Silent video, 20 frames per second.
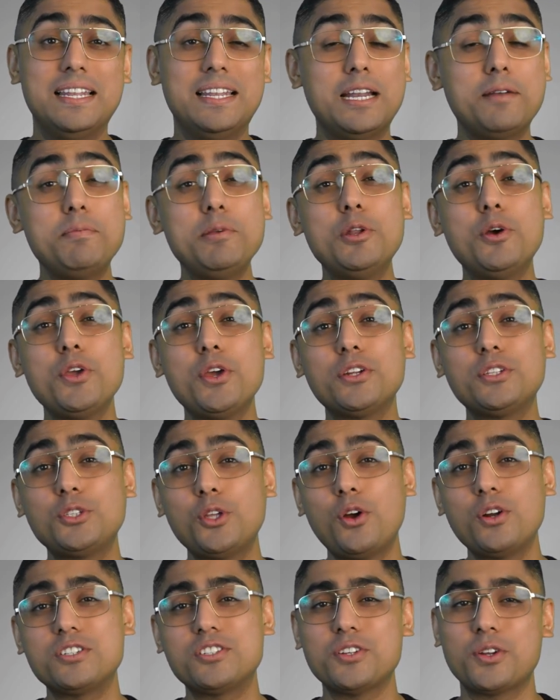Let me know your
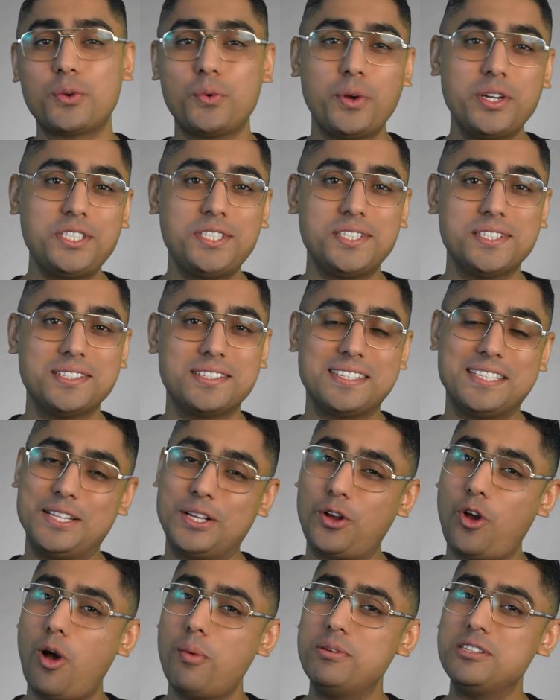thoughts or questions in
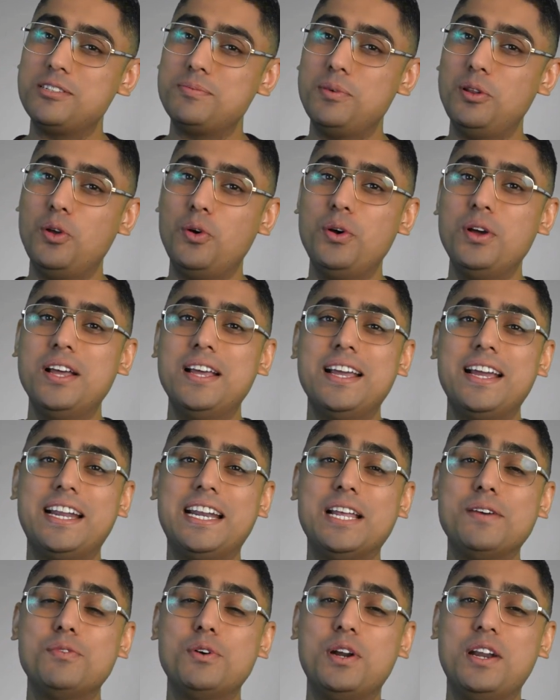the comments below,
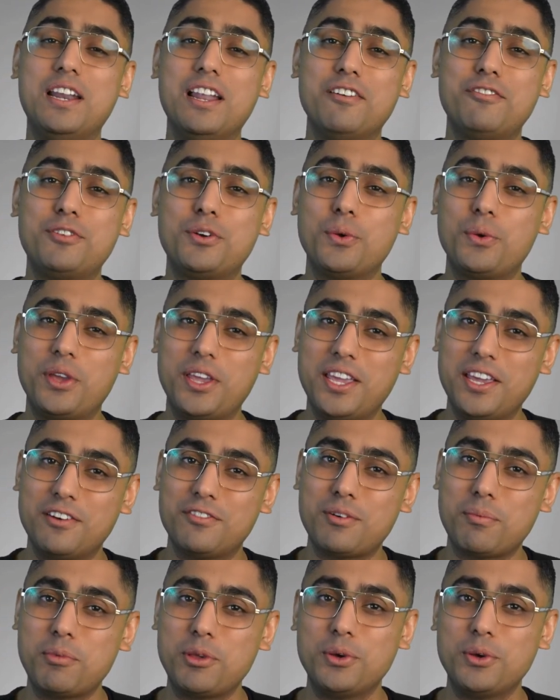and I would love to hear from